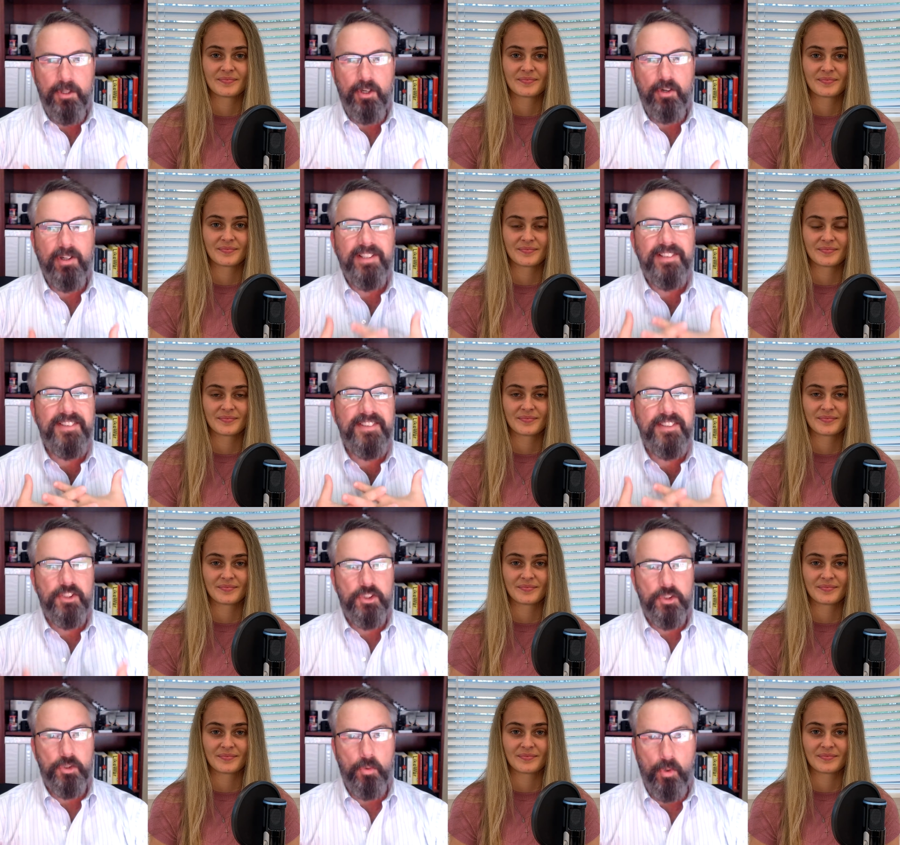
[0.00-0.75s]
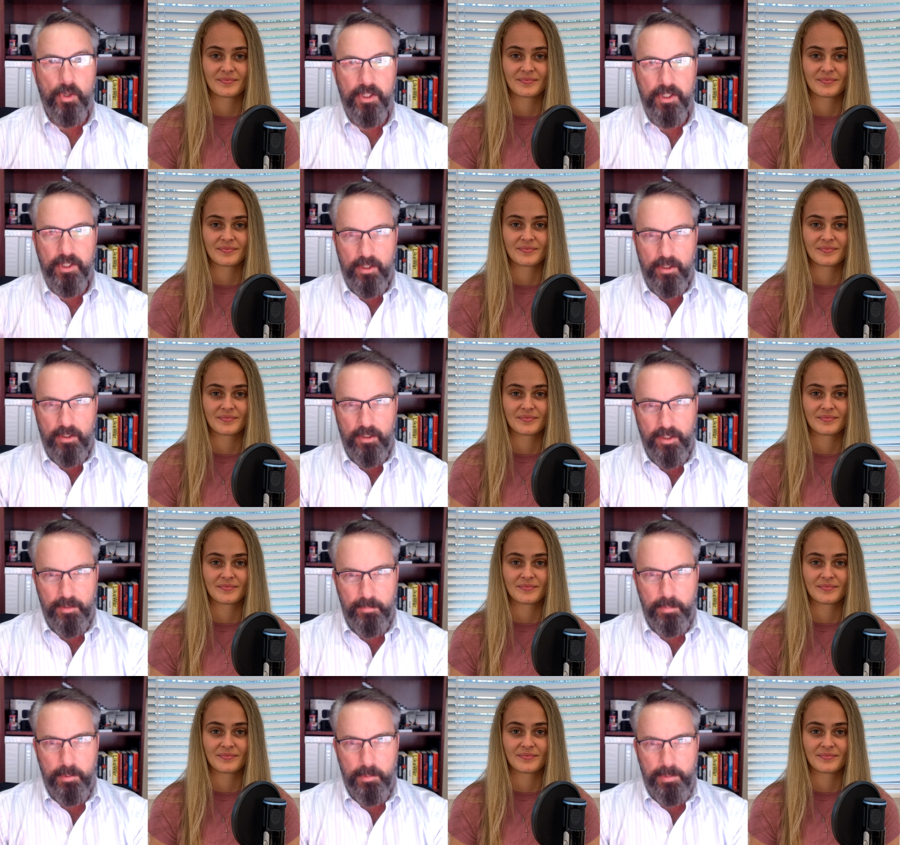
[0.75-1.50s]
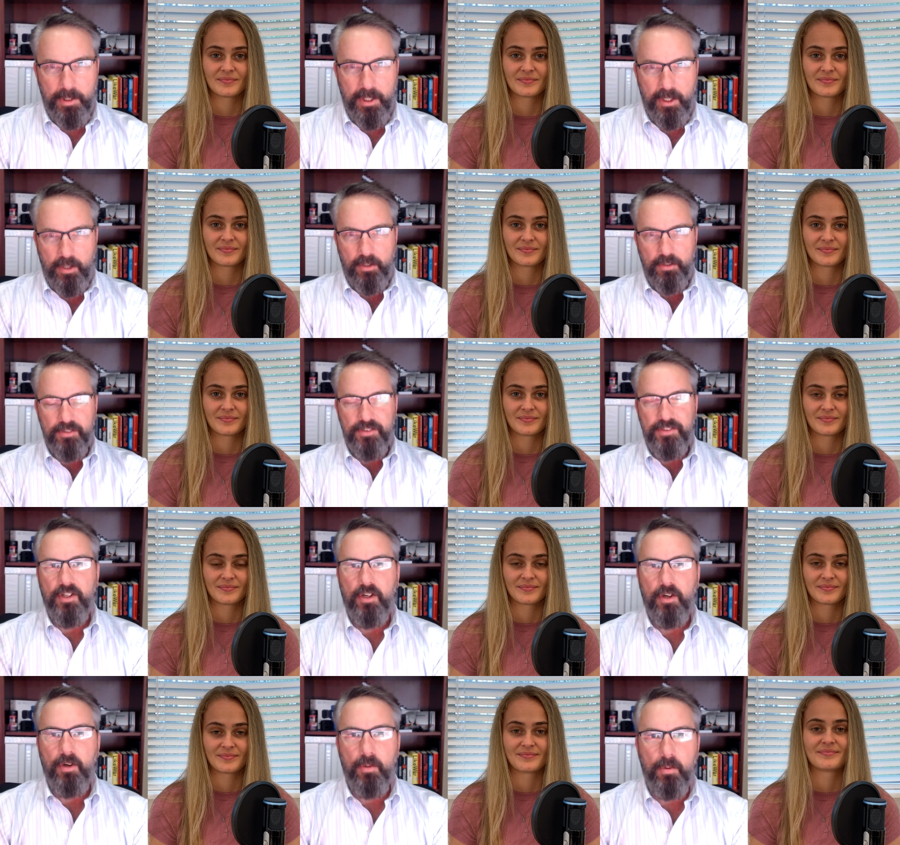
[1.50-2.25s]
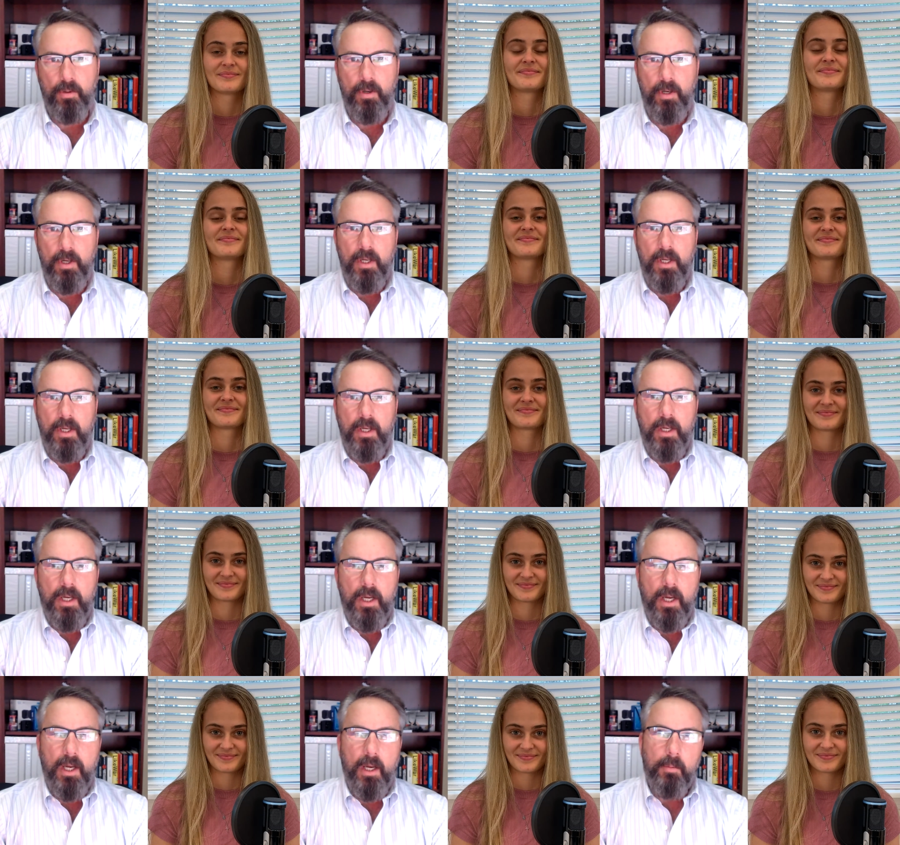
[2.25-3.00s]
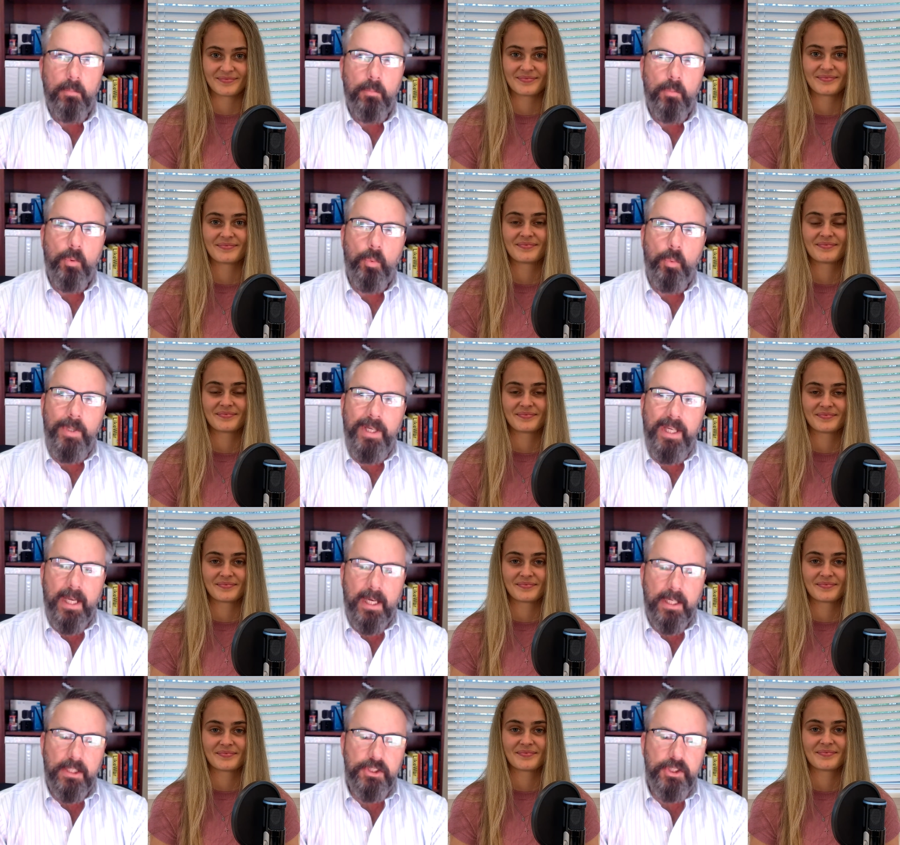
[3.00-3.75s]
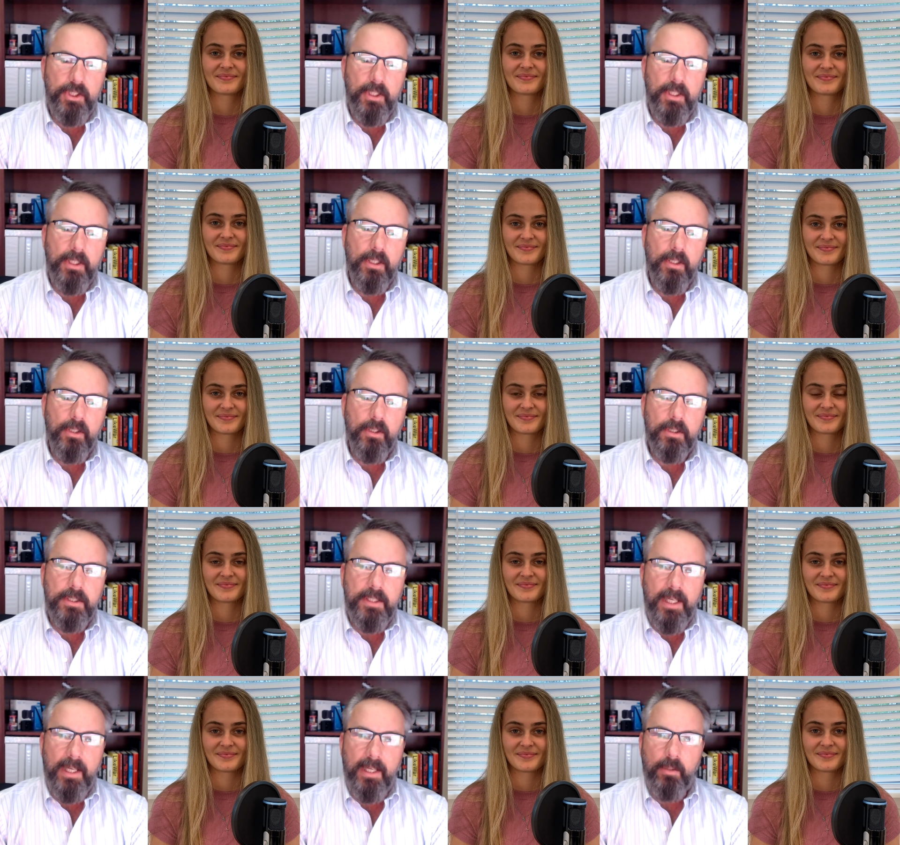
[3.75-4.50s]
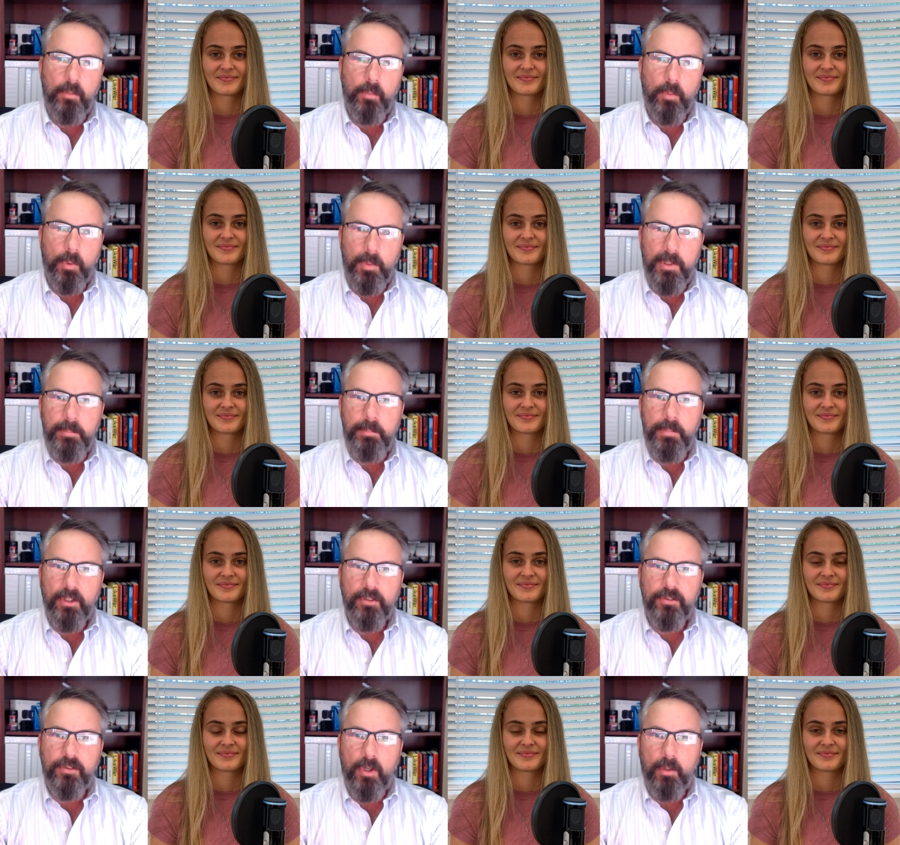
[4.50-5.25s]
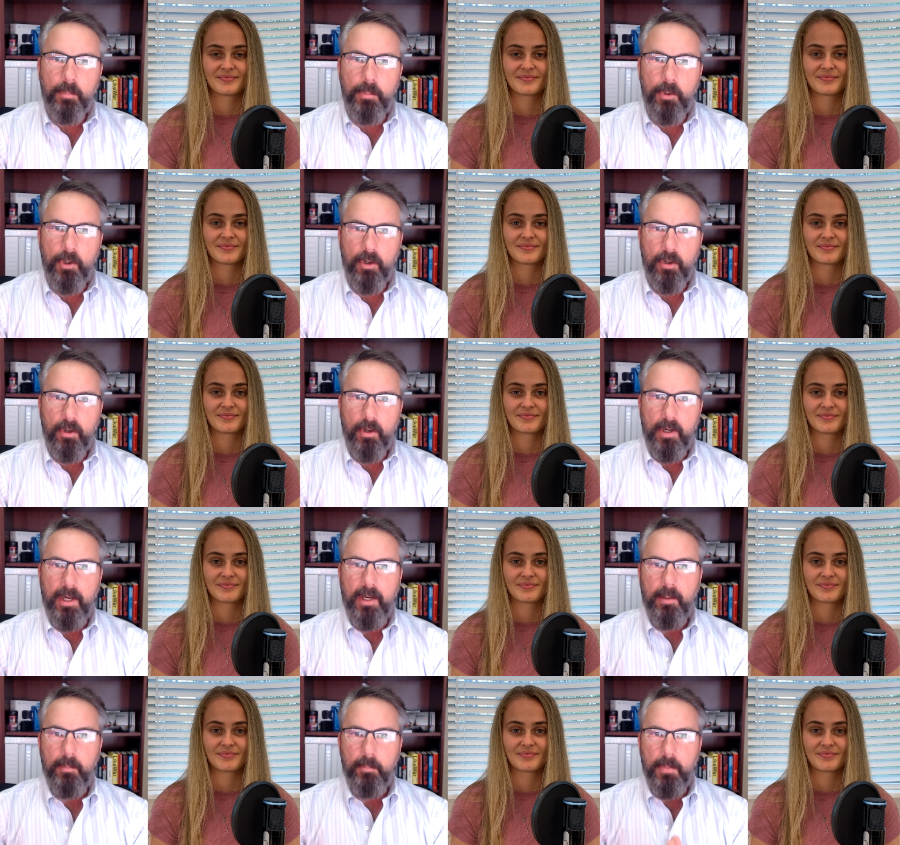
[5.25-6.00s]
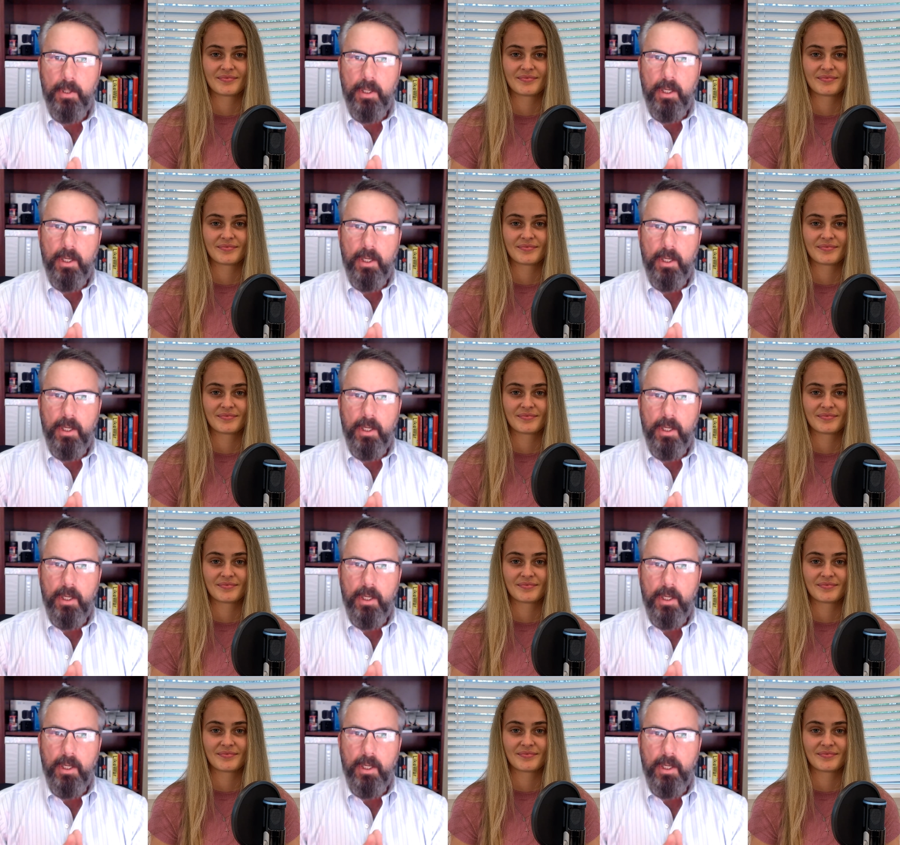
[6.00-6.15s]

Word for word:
Speaker 1: they're extraordinarily prepared. So um, we actually looked at when we built our program.